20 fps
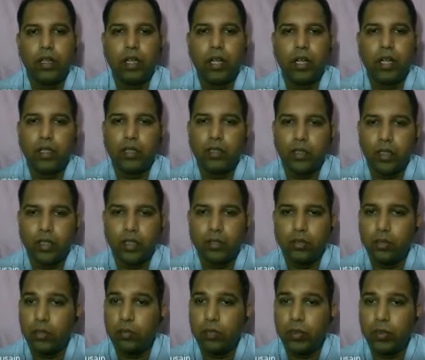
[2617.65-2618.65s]
and sinks
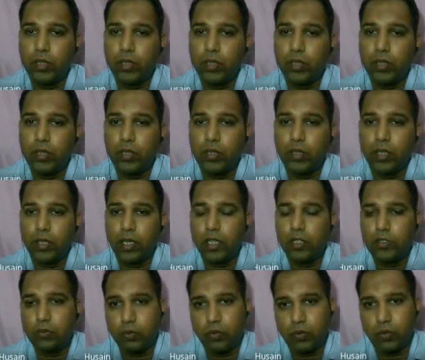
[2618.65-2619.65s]
should be sterilized
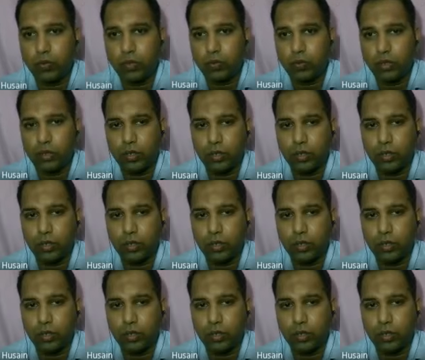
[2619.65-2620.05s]
post-work.